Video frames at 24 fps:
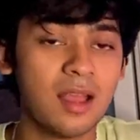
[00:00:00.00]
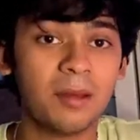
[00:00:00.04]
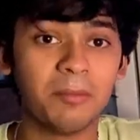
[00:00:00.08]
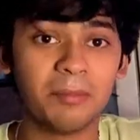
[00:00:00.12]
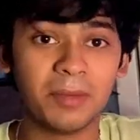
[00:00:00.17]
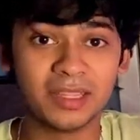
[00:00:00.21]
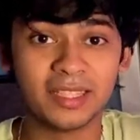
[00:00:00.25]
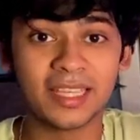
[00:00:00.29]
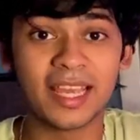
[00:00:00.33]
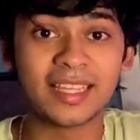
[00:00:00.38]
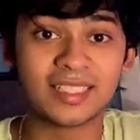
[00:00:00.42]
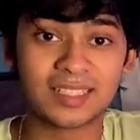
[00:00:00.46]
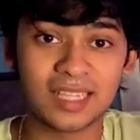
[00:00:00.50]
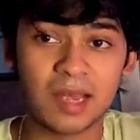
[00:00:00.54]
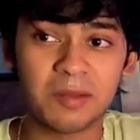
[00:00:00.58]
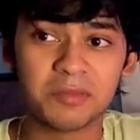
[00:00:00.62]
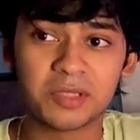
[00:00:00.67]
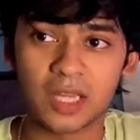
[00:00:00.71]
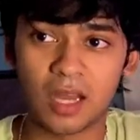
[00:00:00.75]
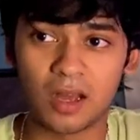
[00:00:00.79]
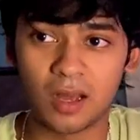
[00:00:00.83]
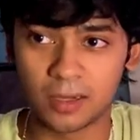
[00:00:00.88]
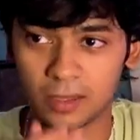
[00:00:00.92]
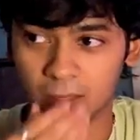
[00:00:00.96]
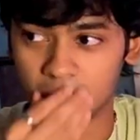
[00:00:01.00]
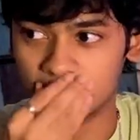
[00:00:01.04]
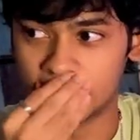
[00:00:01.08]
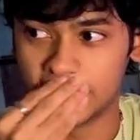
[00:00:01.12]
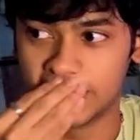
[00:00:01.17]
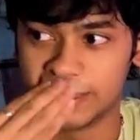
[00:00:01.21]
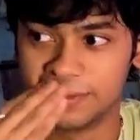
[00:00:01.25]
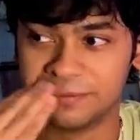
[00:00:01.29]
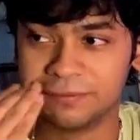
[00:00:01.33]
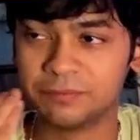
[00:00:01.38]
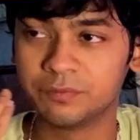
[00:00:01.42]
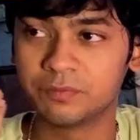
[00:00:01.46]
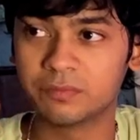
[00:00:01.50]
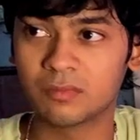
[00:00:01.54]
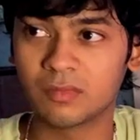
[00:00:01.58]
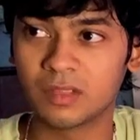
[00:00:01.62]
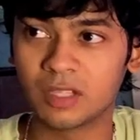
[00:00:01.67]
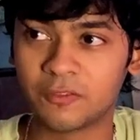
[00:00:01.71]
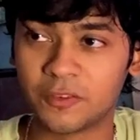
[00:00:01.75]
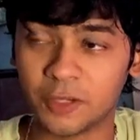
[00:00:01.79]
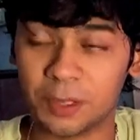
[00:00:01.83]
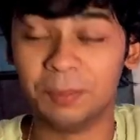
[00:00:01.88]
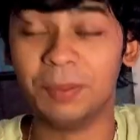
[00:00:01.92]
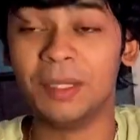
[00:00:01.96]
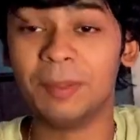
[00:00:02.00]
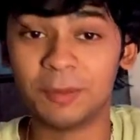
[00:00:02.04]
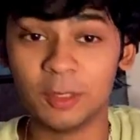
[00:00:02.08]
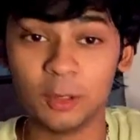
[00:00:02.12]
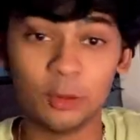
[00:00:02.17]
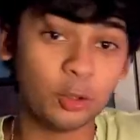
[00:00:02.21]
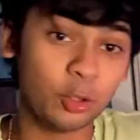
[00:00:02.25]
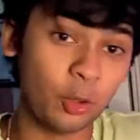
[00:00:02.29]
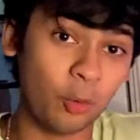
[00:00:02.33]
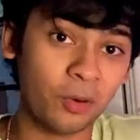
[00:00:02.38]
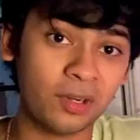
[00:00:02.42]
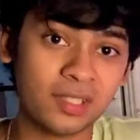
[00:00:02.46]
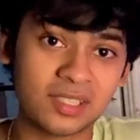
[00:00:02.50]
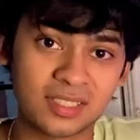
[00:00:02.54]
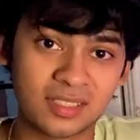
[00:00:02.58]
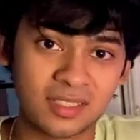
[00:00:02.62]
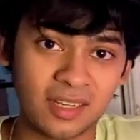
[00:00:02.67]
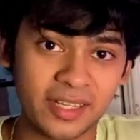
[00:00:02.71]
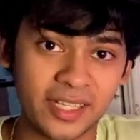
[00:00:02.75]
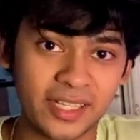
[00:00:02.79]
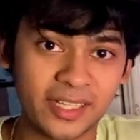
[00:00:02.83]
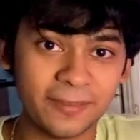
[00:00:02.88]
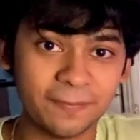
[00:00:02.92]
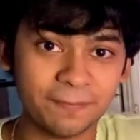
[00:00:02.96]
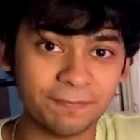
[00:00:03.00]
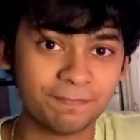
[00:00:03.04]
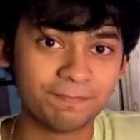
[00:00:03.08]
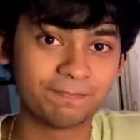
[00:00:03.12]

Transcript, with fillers: but the exams are hard for people who don't study.